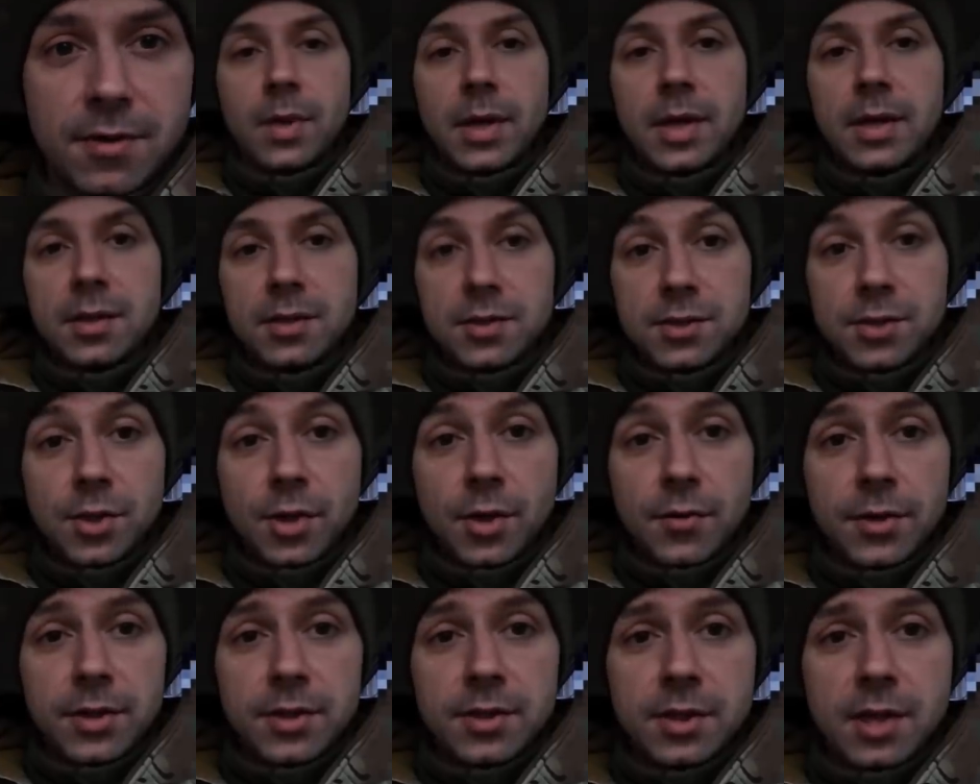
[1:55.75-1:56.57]
Back in
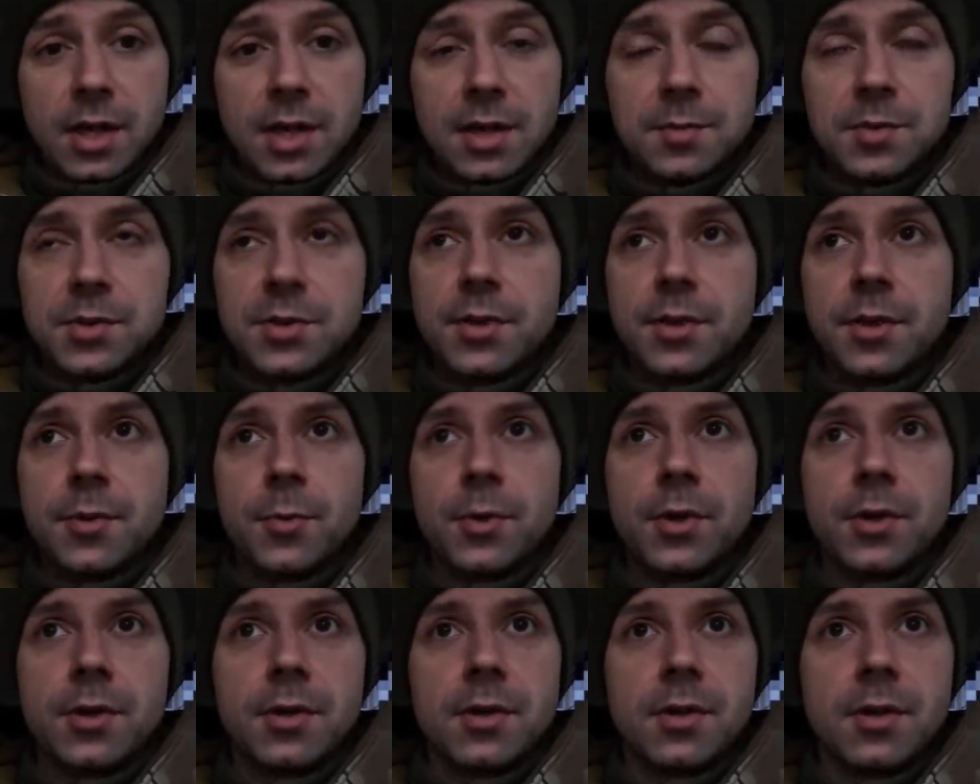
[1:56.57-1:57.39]
Soviet times, there
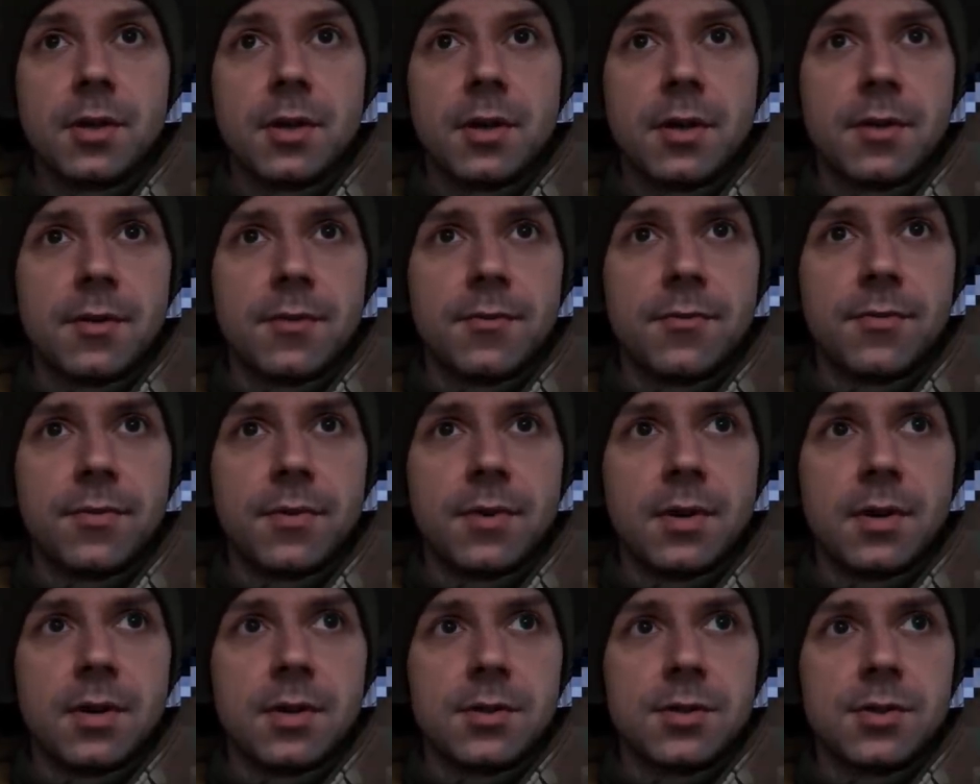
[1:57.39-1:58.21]
were a lot
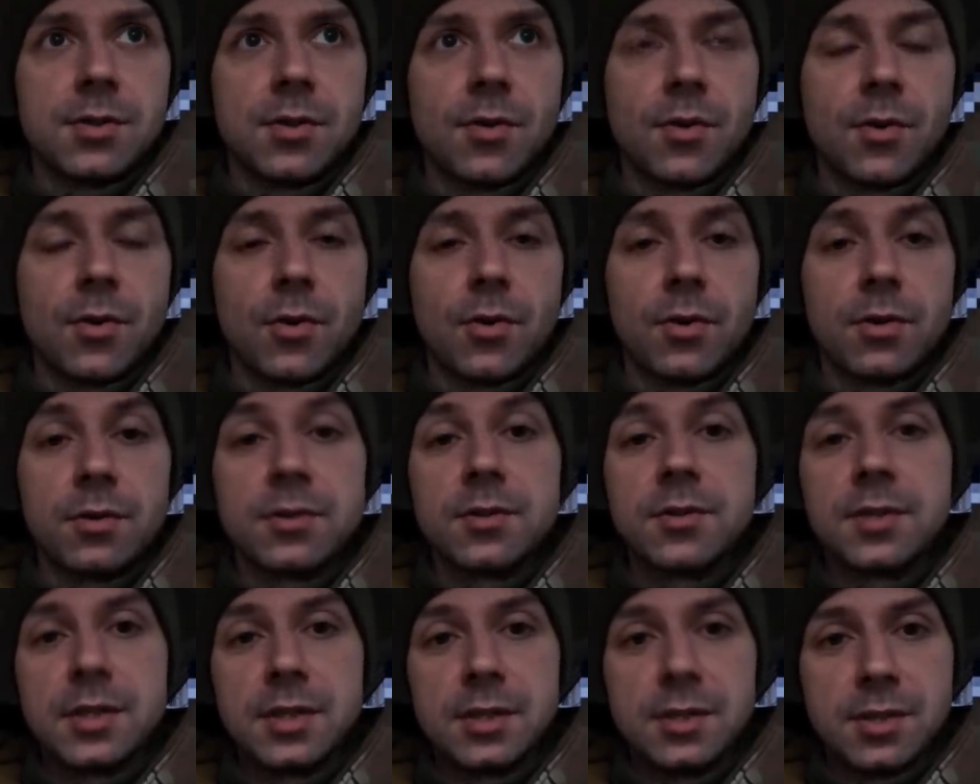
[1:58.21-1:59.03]
of
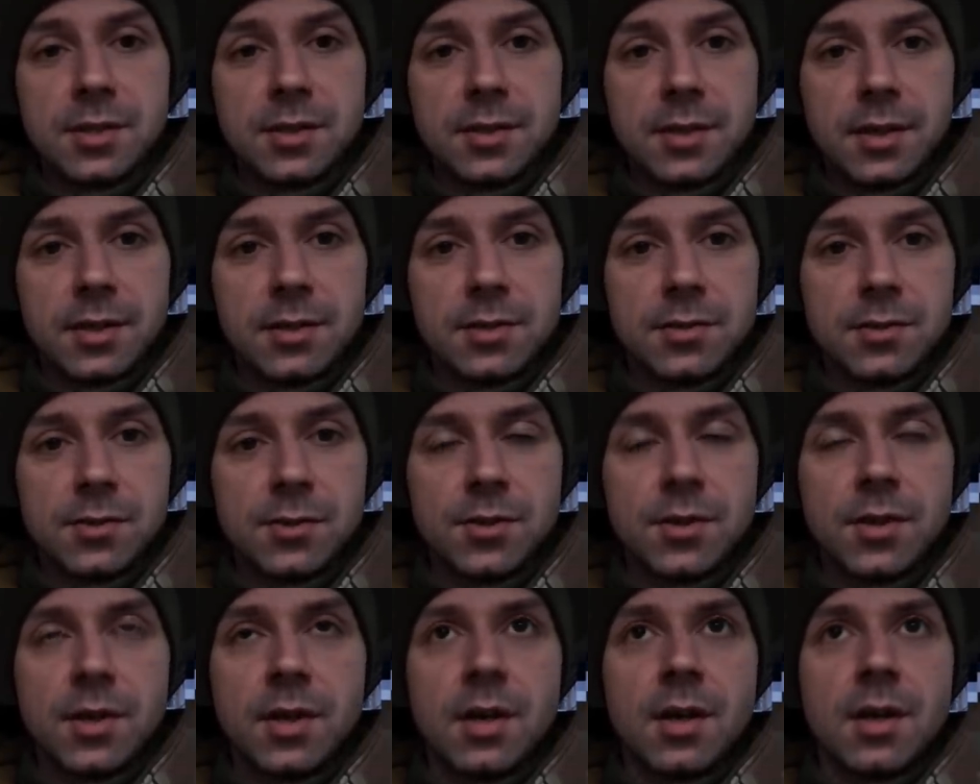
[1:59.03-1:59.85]
so-called dissidents.